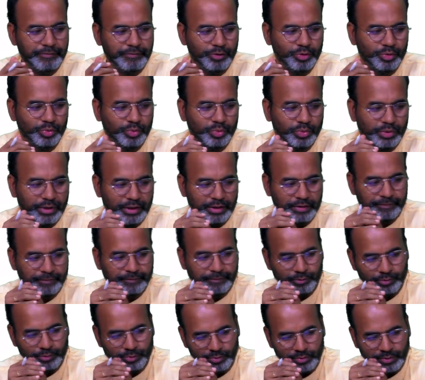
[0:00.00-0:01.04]
you,
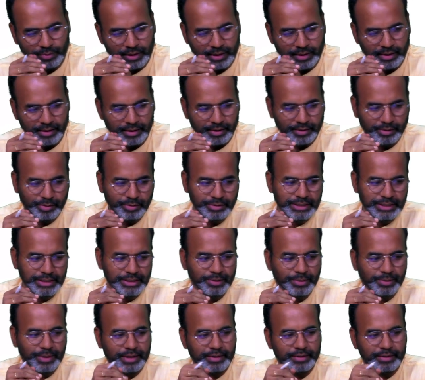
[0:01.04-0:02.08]
if you uh, closely
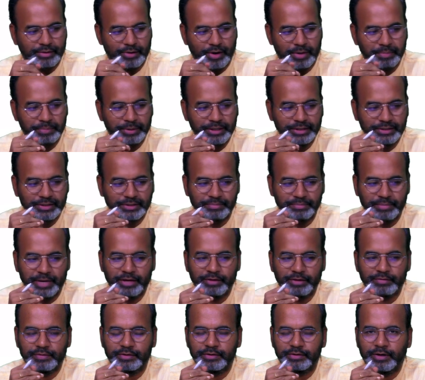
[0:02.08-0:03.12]
look at the topics,
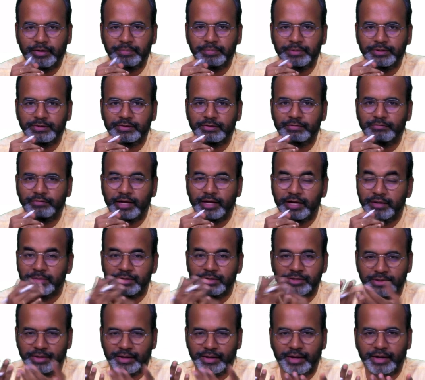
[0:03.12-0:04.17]
many of the topics are very
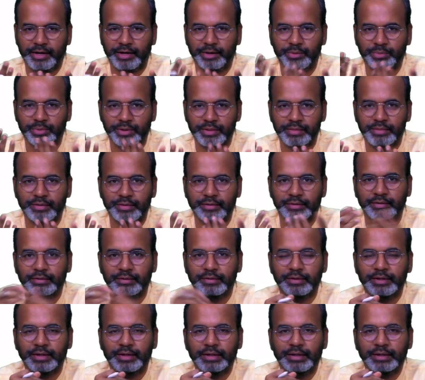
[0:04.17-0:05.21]
much aligned with
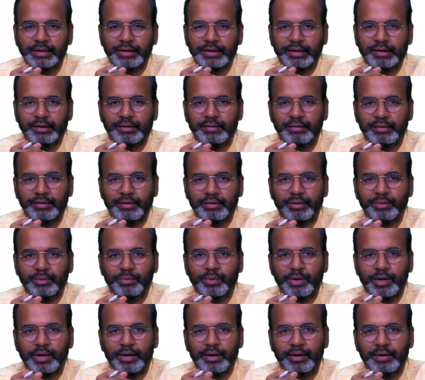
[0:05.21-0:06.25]
the uh, real
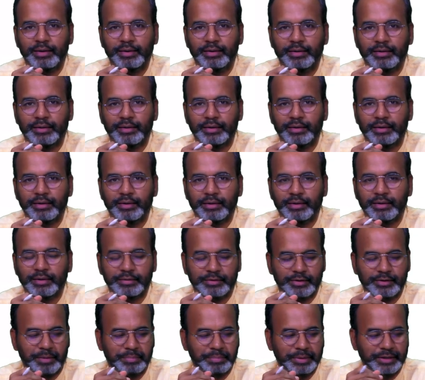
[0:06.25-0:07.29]
world uh, uh,
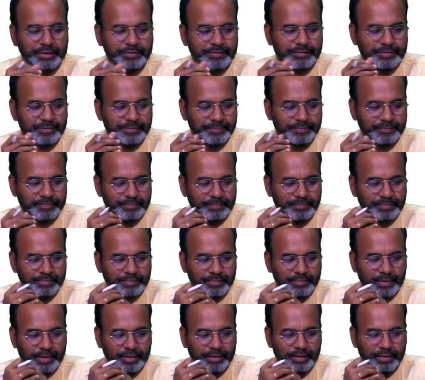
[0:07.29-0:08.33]
topics
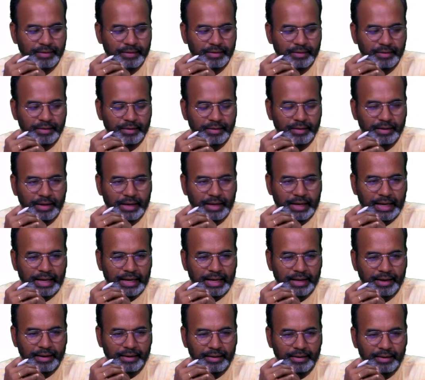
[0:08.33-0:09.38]

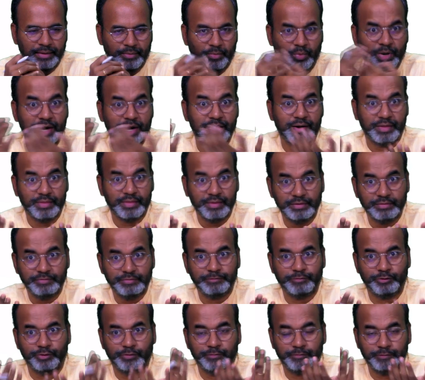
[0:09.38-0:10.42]
uh, one another
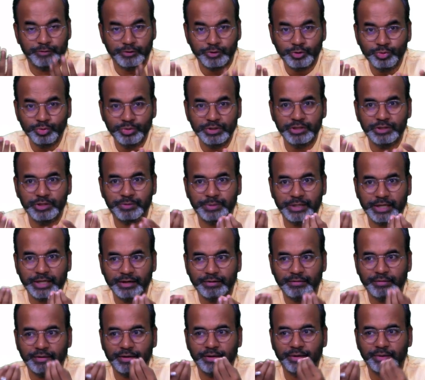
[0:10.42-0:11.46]
for, for students,
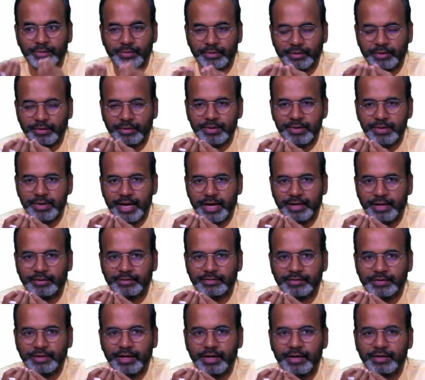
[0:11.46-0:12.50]
particularly who are going to take
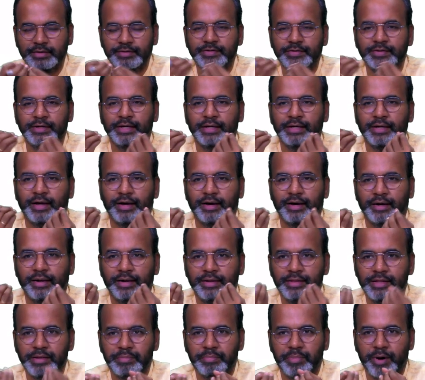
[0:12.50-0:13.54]
this class. Uh,
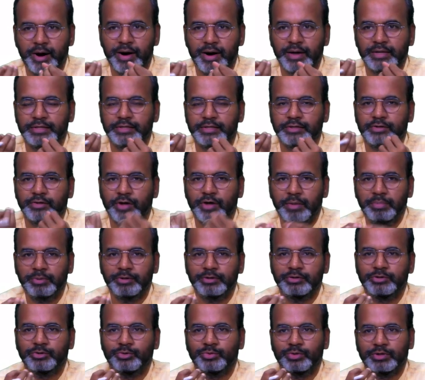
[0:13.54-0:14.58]
in the past,
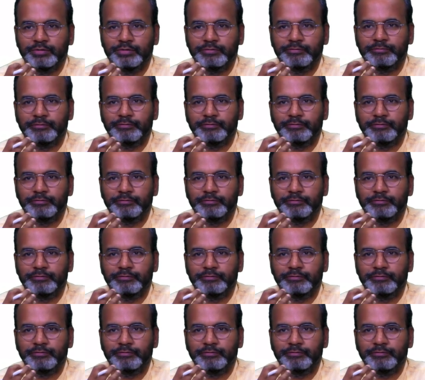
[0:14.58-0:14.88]
toppers who have